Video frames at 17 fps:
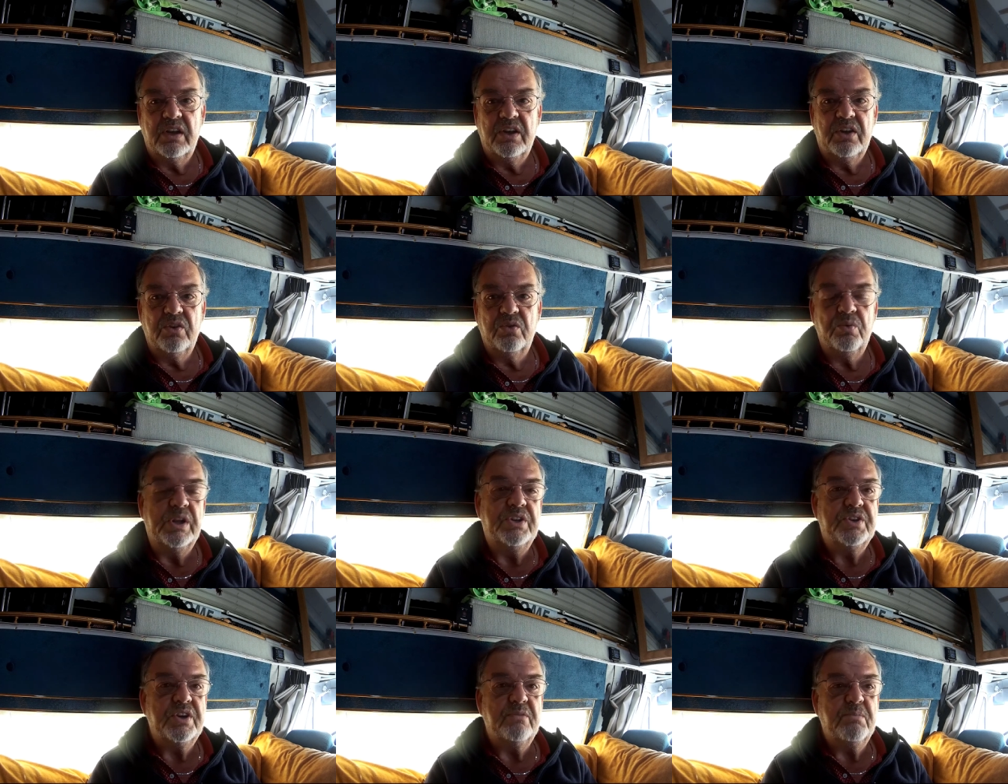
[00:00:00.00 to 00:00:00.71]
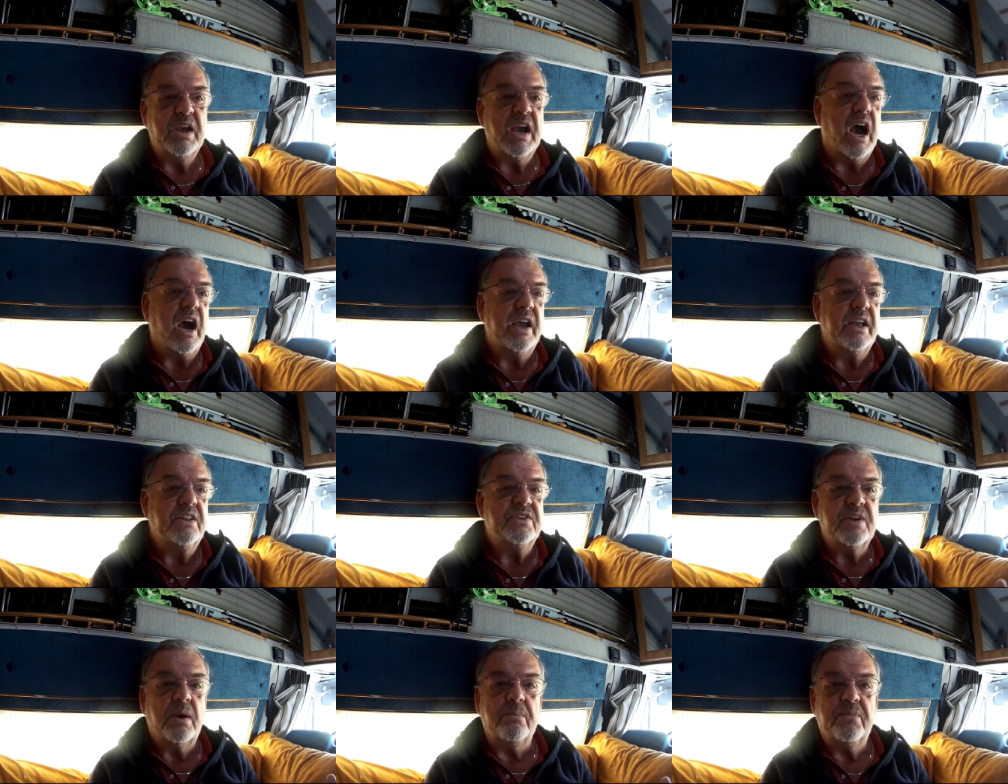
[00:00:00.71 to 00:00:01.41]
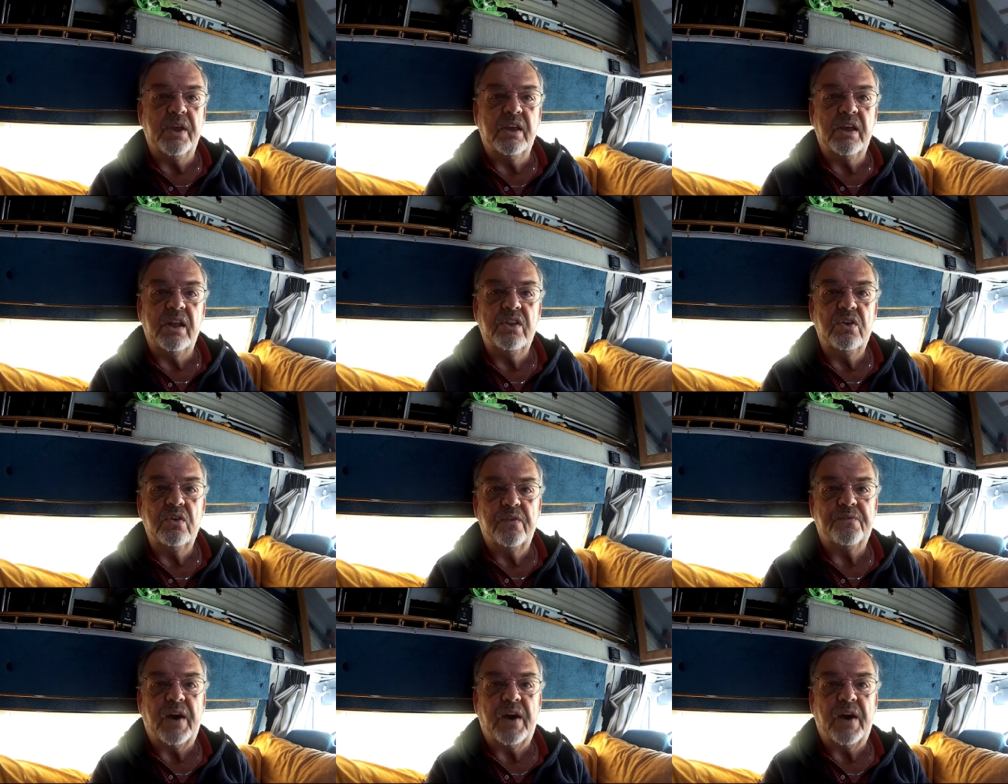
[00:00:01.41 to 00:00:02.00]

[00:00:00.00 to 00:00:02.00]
you reach in behind something and you